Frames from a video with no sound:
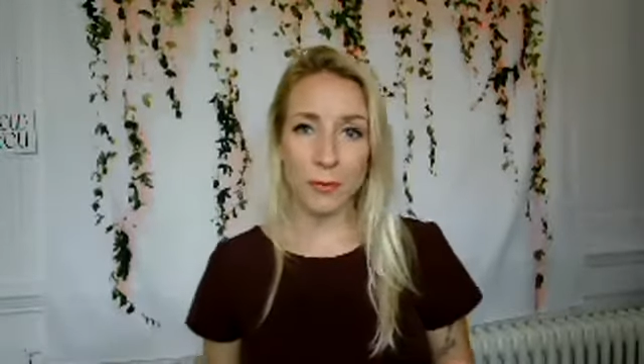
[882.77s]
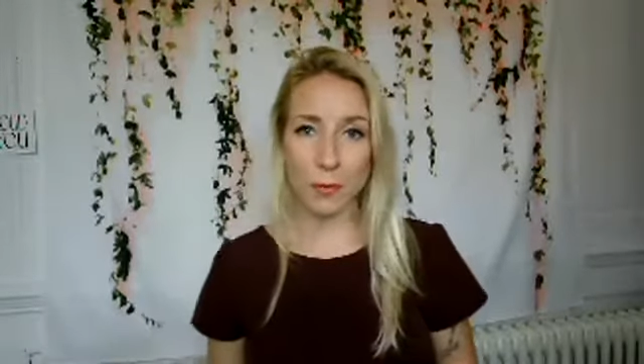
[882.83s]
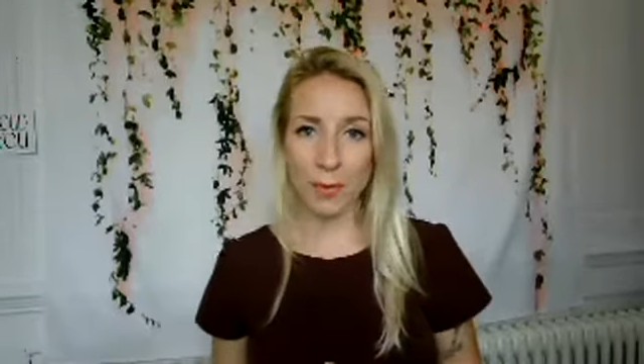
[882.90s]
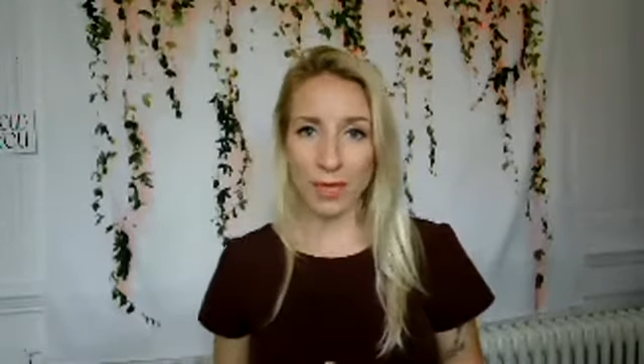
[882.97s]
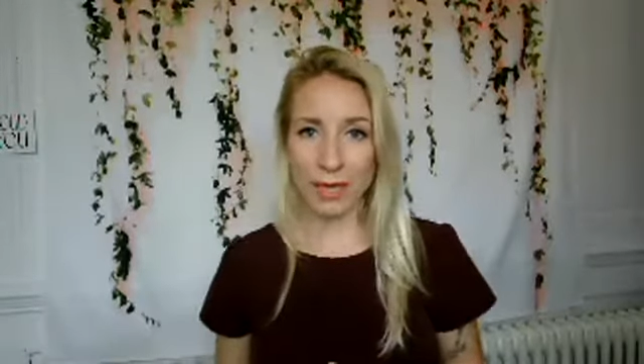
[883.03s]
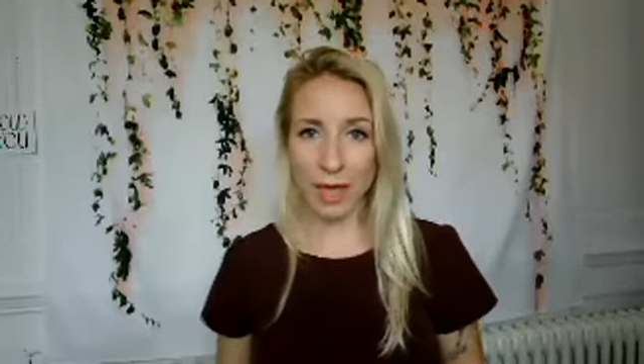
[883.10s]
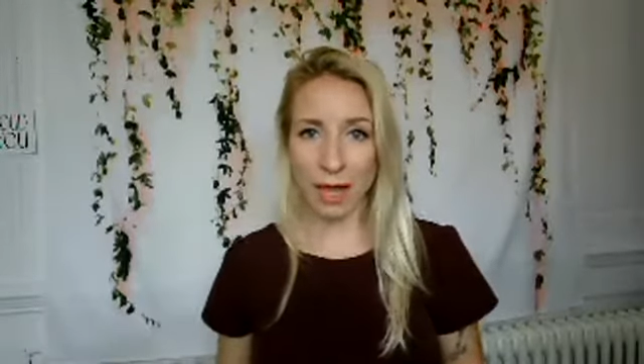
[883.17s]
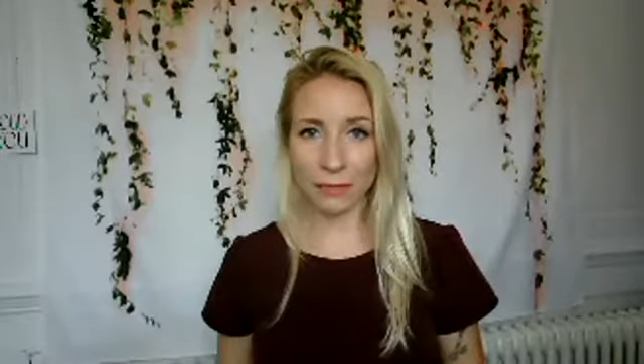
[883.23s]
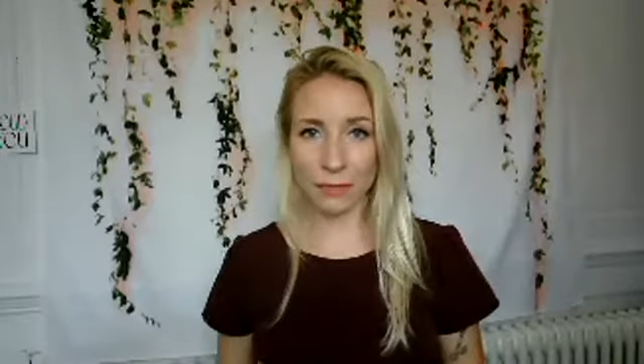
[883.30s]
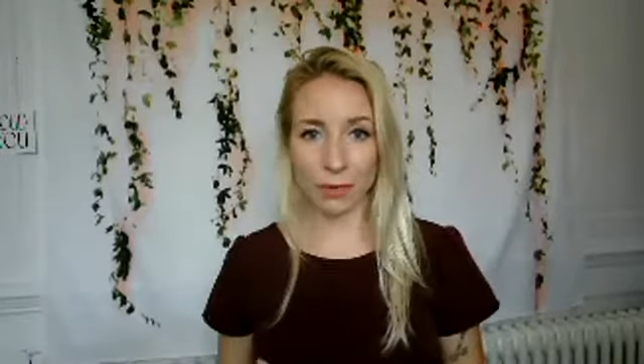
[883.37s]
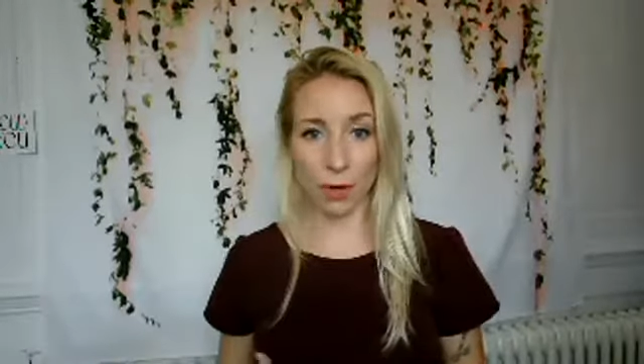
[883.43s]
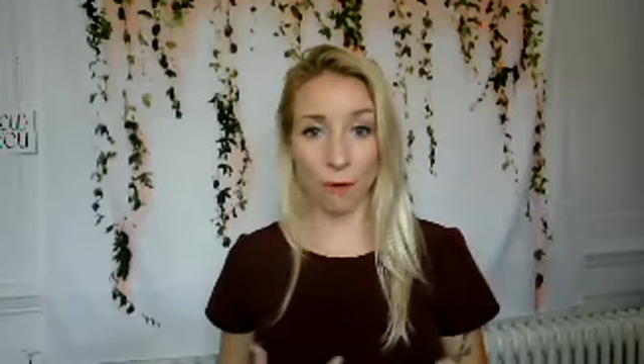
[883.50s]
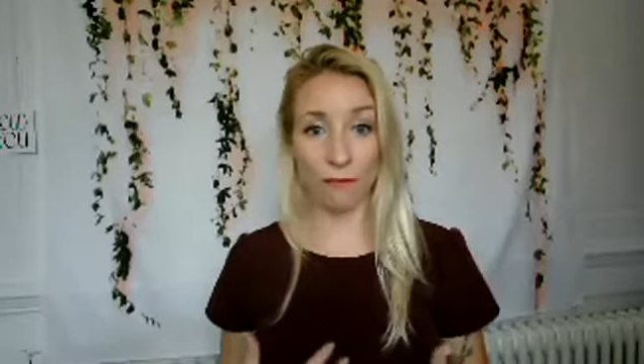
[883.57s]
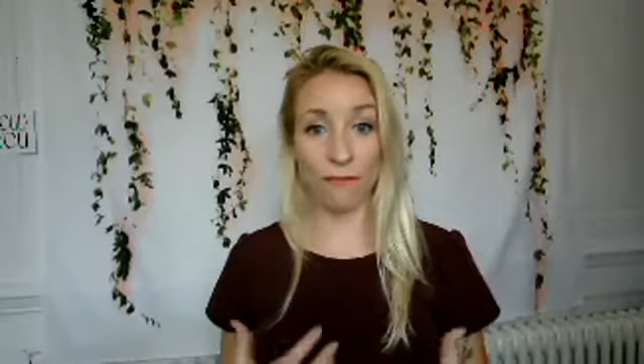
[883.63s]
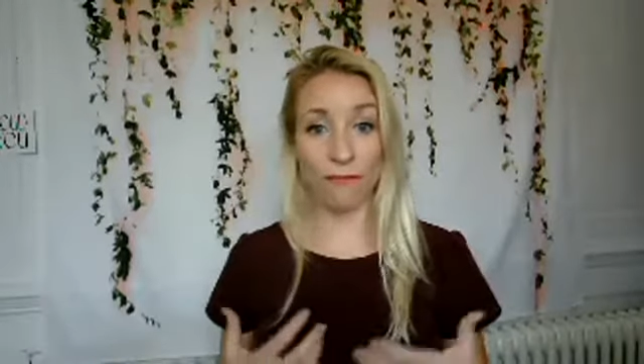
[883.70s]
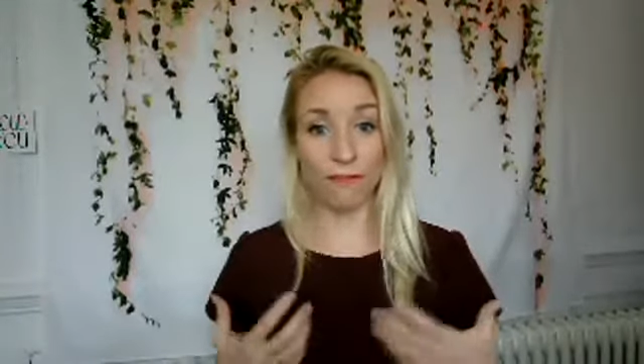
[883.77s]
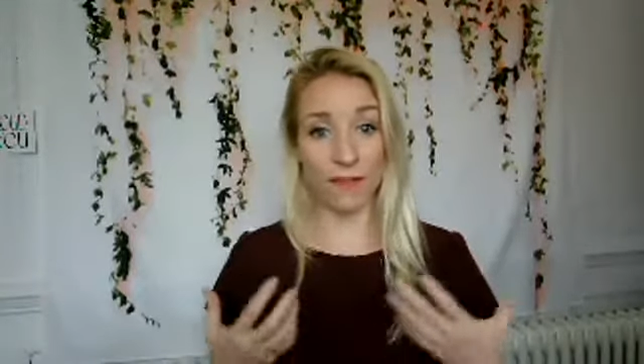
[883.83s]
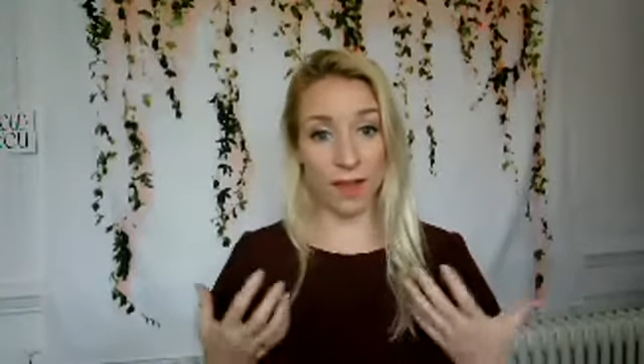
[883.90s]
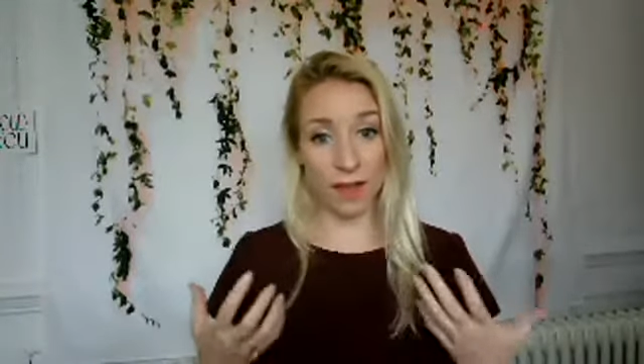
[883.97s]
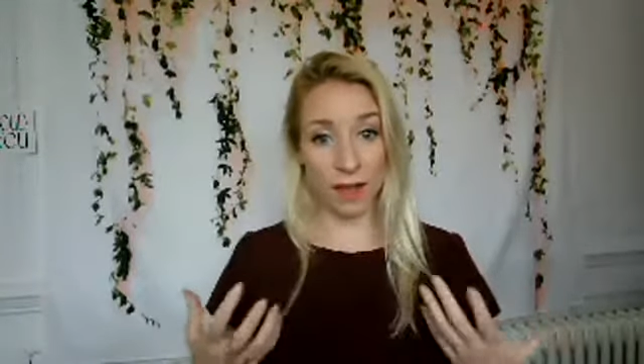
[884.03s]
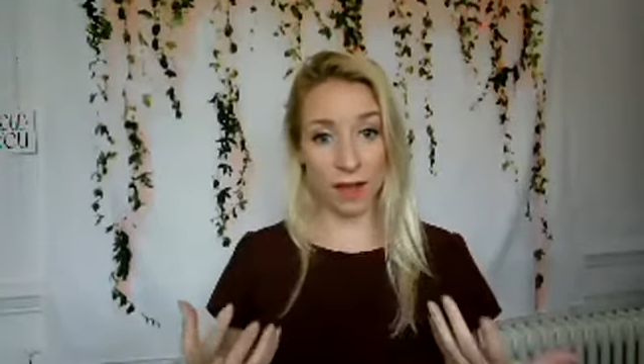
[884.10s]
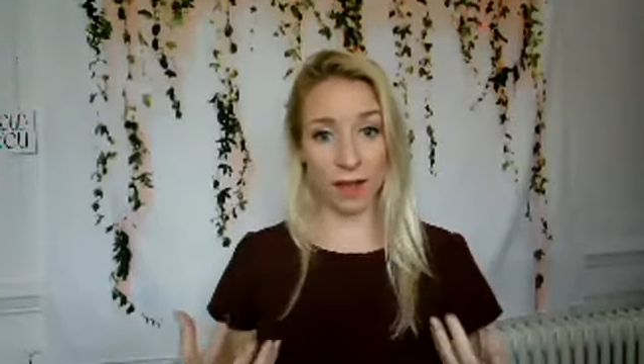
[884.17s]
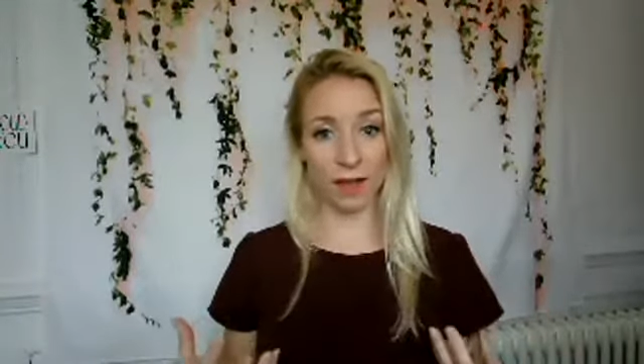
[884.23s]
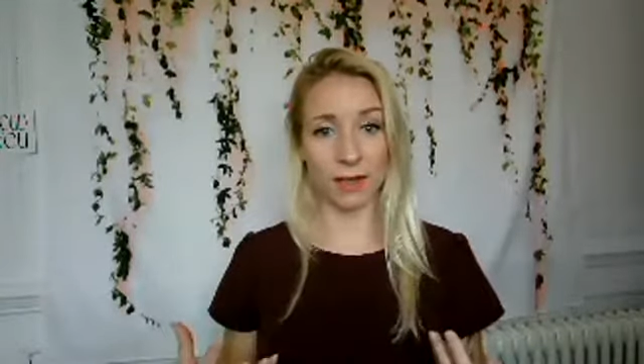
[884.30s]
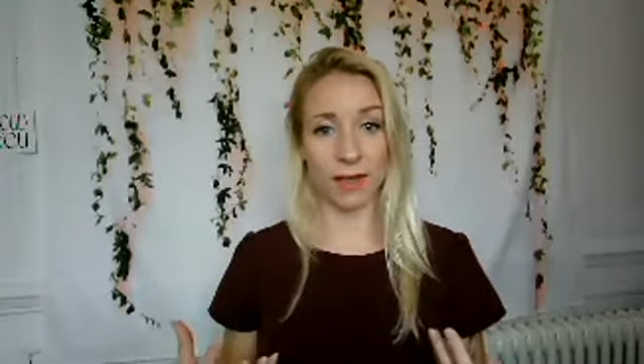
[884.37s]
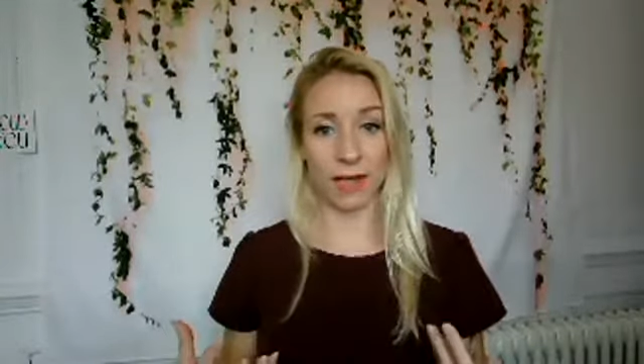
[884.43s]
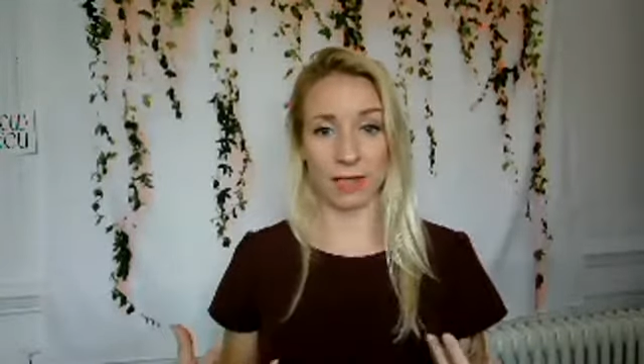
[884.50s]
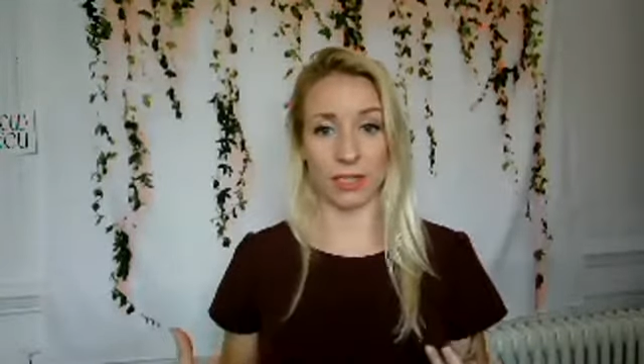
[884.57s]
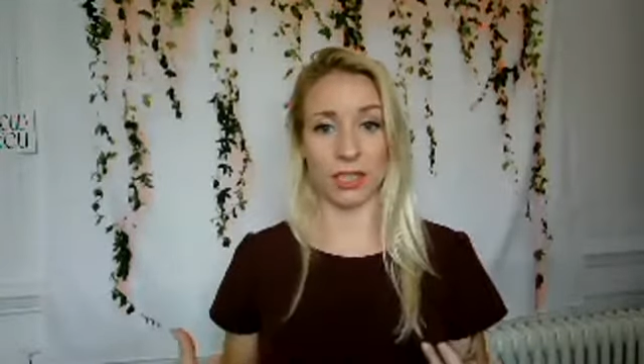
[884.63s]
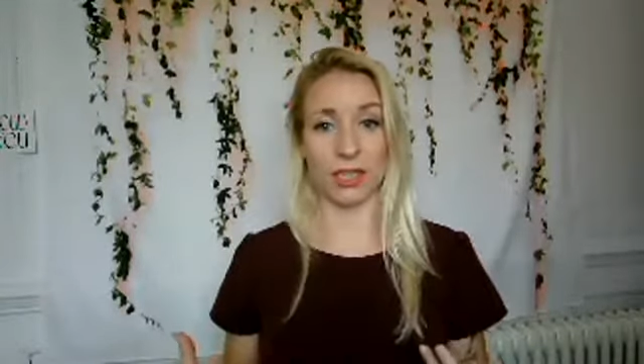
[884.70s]
We can have a lot of fear,
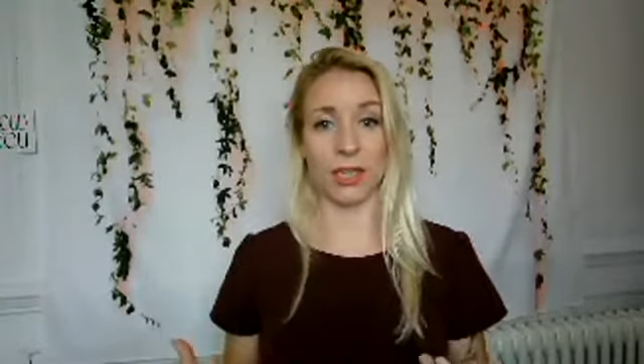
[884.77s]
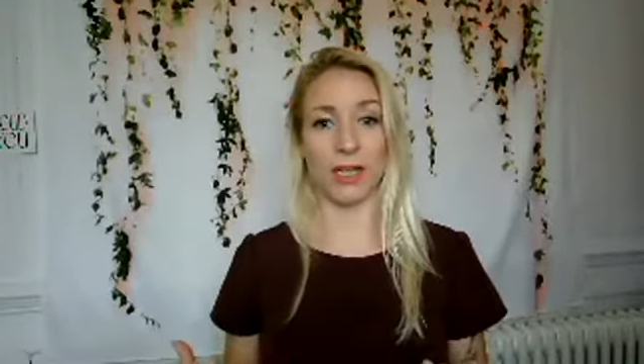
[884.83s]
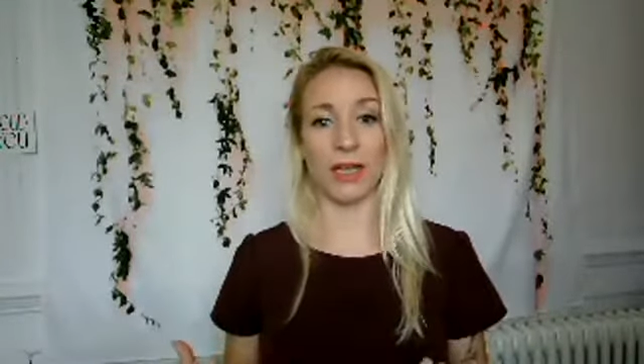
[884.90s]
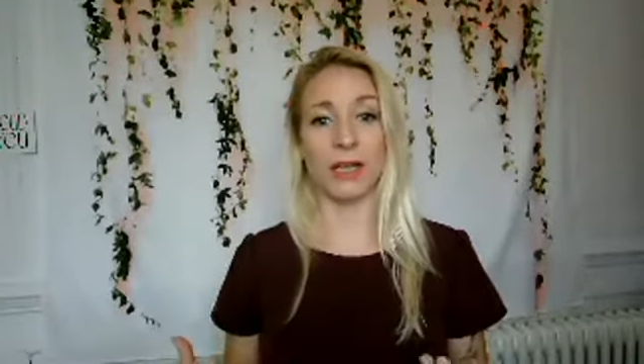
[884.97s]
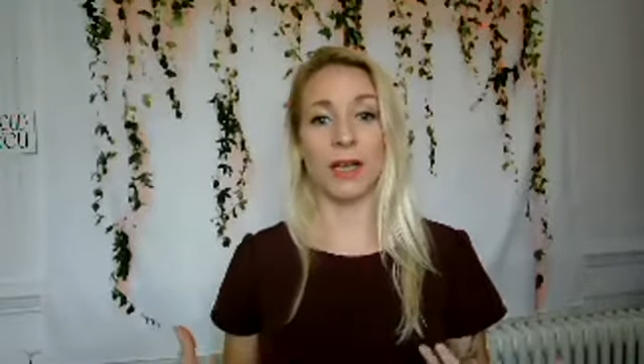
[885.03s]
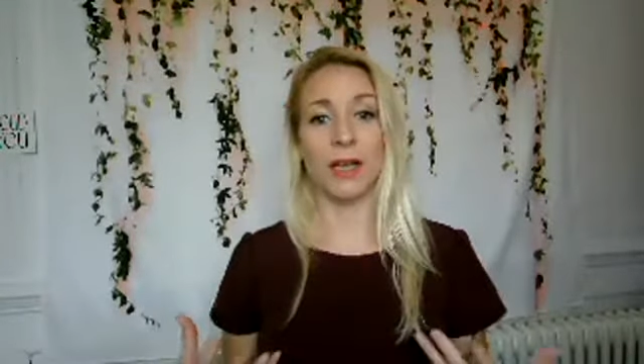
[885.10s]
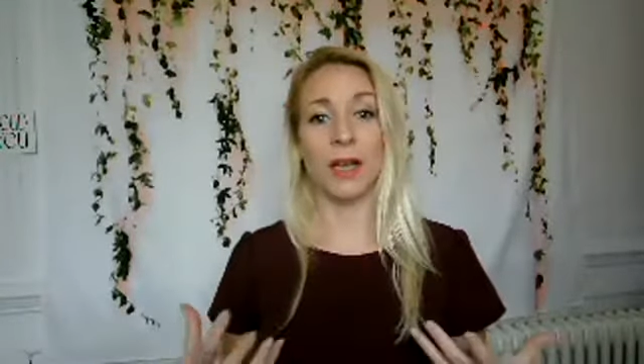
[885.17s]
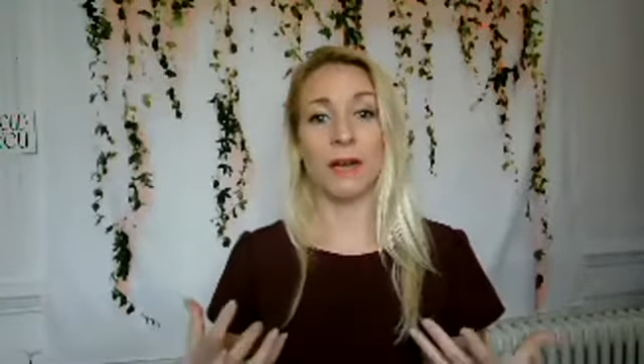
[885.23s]
actually,